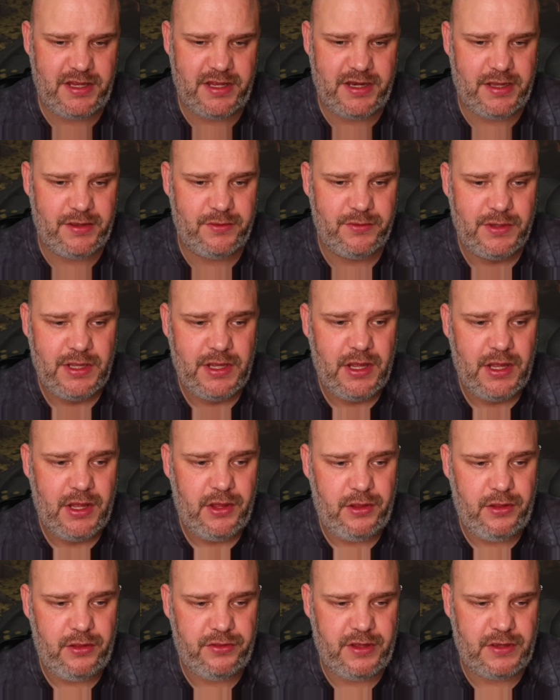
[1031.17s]
You know,
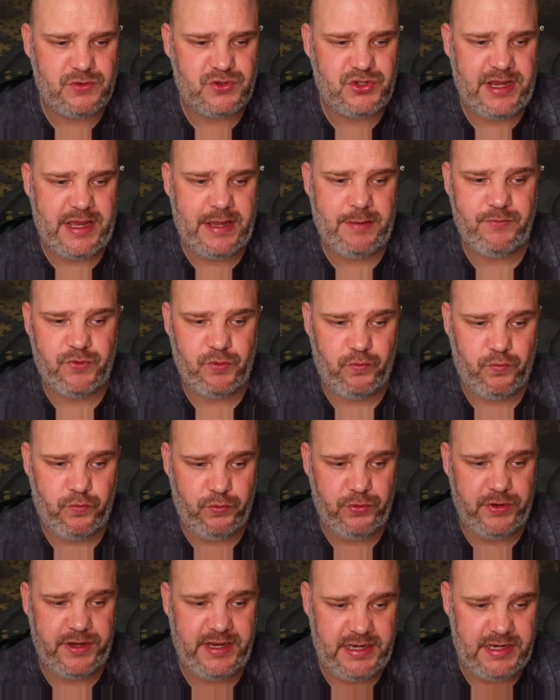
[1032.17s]
those champs
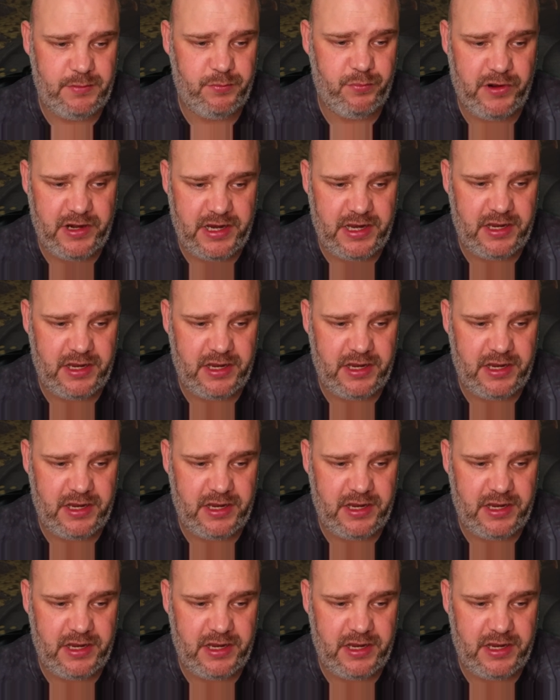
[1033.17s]
really bring